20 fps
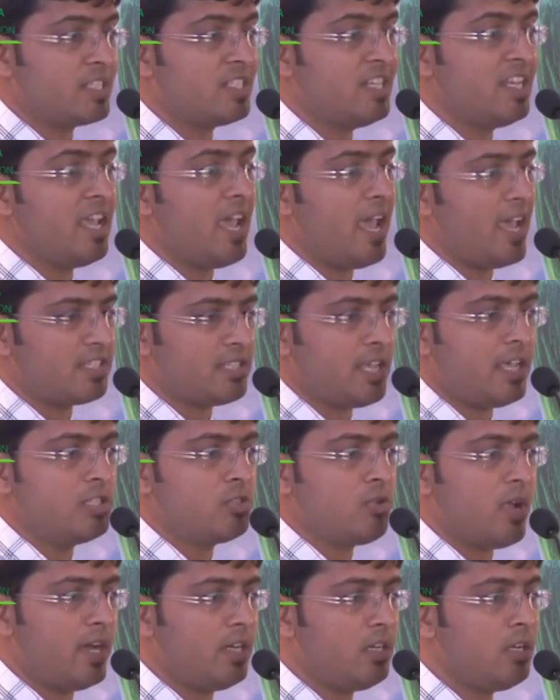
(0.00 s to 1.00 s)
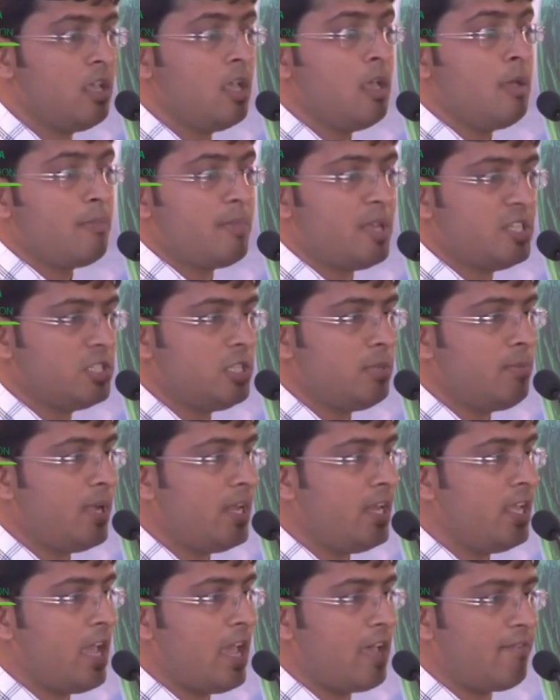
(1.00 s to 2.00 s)
especially SI joint,
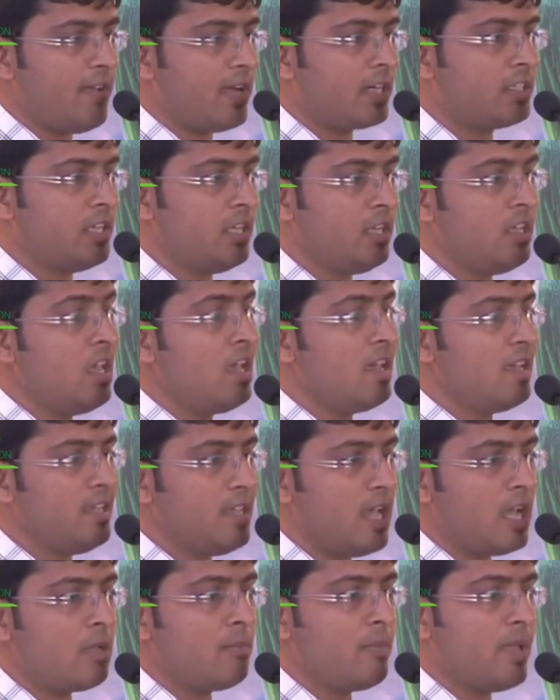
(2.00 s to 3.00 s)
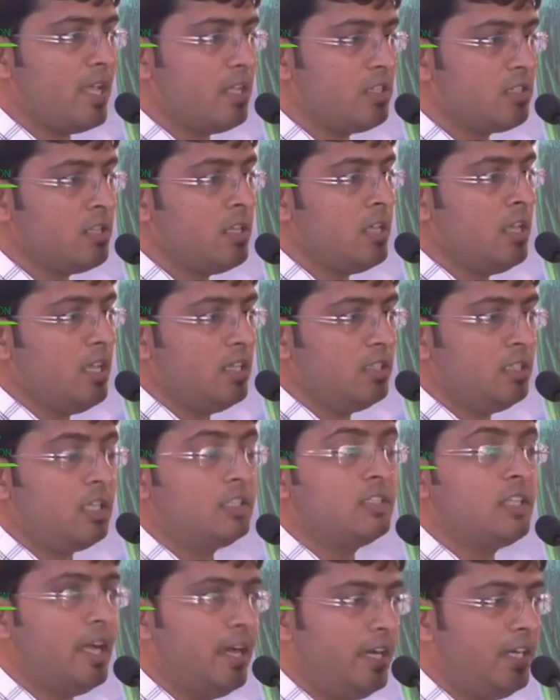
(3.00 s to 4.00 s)
principally affecting young males in
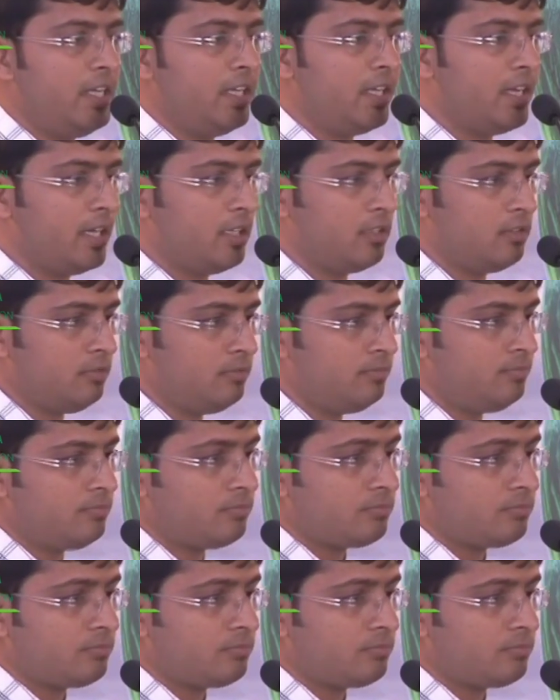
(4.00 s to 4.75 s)
the third decade.